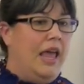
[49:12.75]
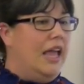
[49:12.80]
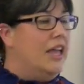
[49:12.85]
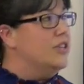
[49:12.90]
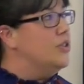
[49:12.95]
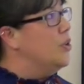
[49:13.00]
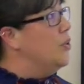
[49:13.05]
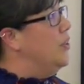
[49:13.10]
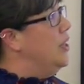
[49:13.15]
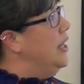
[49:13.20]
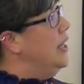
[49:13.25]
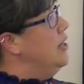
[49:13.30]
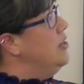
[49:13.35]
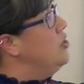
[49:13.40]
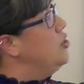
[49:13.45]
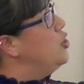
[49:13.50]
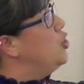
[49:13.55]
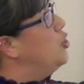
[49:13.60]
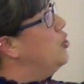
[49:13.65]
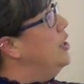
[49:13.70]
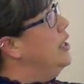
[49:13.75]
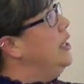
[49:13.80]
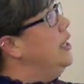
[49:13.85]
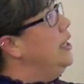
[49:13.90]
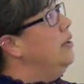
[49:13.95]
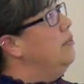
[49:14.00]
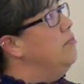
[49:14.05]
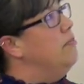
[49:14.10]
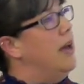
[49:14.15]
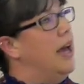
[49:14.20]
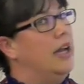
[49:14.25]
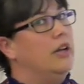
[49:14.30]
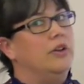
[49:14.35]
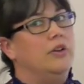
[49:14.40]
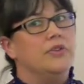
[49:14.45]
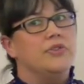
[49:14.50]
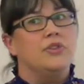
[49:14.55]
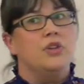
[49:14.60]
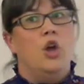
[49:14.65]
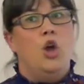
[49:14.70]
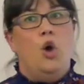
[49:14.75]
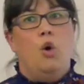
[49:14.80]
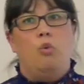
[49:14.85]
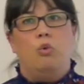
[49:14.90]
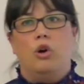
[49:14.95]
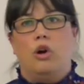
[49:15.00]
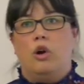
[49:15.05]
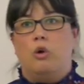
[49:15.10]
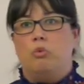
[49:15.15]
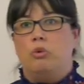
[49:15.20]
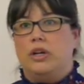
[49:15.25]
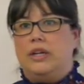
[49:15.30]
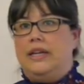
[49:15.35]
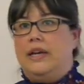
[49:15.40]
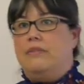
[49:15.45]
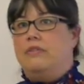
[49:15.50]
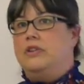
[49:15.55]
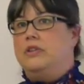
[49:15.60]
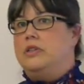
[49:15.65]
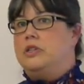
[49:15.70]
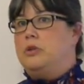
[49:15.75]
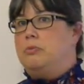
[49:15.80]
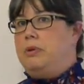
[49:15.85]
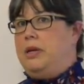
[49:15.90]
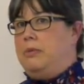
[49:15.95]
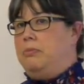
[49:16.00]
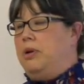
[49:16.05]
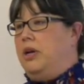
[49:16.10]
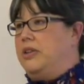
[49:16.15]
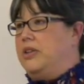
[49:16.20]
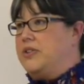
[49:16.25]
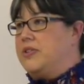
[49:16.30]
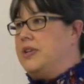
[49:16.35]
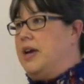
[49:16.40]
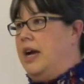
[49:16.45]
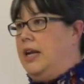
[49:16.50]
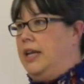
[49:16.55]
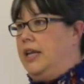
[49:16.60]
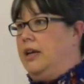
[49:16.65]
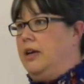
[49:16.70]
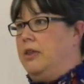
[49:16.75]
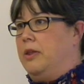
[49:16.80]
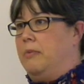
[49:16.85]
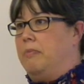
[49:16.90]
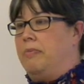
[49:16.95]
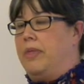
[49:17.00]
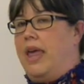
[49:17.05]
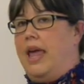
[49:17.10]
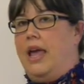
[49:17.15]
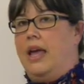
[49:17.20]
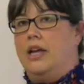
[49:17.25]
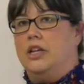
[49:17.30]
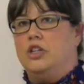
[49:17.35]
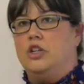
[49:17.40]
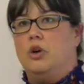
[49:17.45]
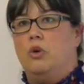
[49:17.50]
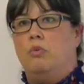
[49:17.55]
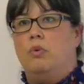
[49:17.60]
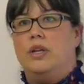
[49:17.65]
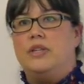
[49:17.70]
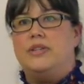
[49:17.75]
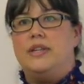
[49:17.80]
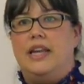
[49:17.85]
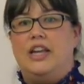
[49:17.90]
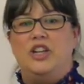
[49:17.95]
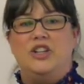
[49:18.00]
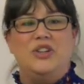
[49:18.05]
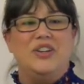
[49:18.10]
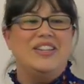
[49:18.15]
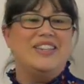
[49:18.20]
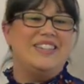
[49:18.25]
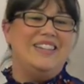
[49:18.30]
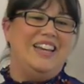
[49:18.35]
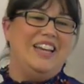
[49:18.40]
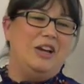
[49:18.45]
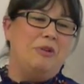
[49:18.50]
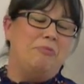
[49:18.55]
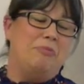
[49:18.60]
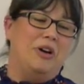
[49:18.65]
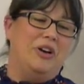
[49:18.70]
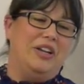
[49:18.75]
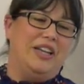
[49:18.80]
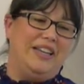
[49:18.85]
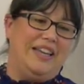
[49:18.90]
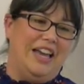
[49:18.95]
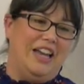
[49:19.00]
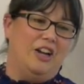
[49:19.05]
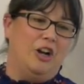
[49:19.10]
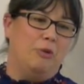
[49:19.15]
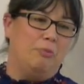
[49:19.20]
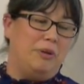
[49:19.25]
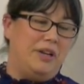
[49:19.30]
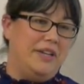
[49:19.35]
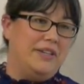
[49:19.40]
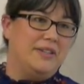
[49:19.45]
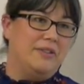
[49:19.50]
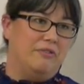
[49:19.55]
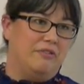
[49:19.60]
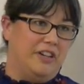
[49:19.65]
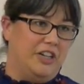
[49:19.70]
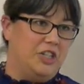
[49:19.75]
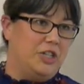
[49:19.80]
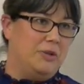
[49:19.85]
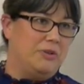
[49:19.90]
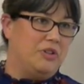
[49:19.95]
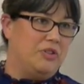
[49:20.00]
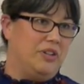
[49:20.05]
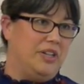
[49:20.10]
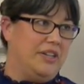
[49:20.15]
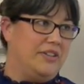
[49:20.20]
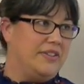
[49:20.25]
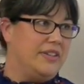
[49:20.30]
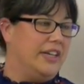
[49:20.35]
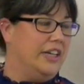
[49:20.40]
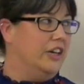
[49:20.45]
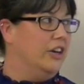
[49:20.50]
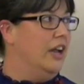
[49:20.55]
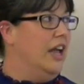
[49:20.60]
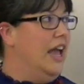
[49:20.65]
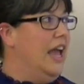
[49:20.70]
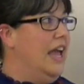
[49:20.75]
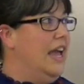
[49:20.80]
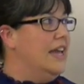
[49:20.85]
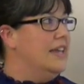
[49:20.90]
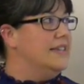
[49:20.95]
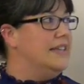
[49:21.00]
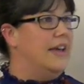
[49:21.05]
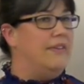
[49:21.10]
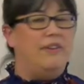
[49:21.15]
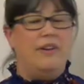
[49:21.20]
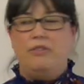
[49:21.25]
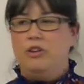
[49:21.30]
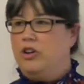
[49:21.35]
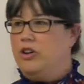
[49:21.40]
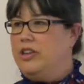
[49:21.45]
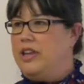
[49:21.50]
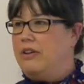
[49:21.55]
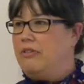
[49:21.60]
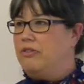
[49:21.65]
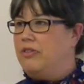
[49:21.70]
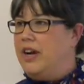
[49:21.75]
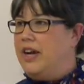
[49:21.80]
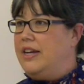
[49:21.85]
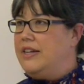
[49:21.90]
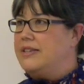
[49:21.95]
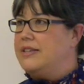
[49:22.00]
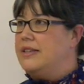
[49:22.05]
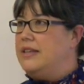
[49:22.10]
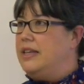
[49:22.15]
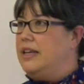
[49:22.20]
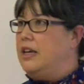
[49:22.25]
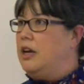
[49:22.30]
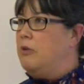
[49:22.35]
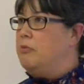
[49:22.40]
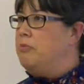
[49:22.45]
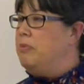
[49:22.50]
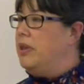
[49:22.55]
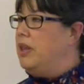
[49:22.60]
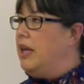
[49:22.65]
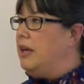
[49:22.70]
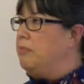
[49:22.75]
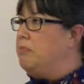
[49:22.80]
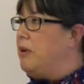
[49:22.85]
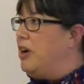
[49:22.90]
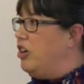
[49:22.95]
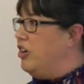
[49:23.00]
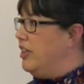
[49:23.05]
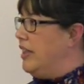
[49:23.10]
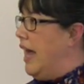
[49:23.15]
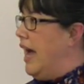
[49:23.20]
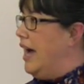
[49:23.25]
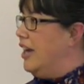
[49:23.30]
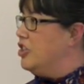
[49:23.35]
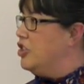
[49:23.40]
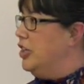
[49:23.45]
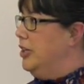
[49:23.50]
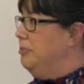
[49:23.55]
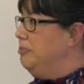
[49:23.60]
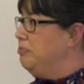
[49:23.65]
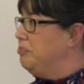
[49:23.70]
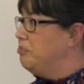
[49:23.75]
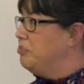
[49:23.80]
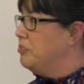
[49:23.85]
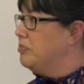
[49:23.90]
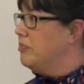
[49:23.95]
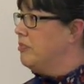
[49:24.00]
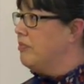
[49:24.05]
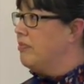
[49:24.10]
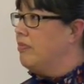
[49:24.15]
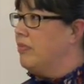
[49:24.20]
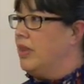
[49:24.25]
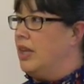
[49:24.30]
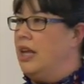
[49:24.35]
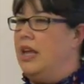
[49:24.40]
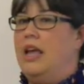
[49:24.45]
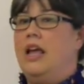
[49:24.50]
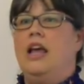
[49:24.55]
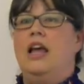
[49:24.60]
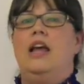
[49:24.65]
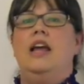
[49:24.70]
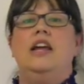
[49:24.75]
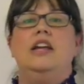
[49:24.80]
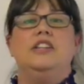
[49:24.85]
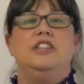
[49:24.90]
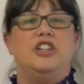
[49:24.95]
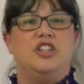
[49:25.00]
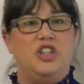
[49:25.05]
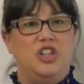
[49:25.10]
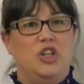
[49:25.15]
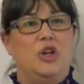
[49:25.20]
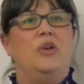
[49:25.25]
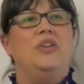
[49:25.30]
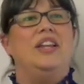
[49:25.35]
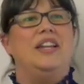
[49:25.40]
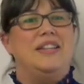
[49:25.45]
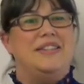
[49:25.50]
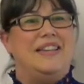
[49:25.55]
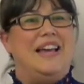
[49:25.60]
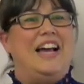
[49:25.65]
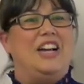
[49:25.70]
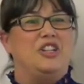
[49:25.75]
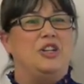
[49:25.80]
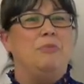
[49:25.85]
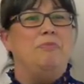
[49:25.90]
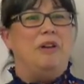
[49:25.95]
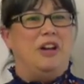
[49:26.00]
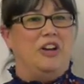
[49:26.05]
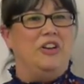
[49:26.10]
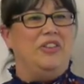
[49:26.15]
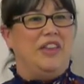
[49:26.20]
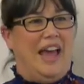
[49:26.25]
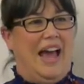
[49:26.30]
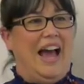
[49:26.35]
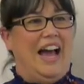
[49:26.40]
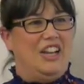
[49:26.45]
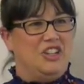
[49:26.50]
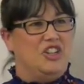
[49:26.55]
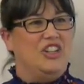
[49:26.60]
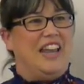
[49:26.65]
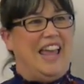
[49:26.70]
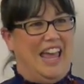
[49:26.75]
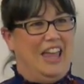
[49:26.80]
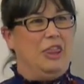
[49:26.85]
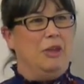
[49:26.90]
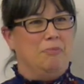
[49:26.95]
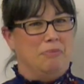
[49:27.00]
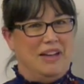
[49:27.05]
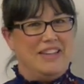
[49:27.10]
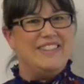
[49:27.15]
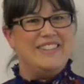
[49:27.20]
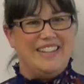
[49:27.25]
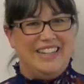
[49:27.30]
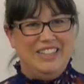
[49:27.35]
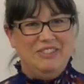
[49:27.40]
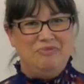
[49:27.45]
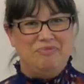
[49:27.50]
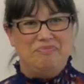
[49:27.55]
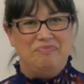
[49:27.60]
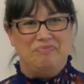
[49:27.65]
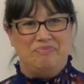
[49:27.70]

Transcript: And so these treaty medals were, were given to people at the signing of them. And what's interesting about, again, our peace and friendship treaties here is that have you ever heard that phrase, the uh, like bearing the hatchet? Did you know that it's actually bearing the hatchet and the musket?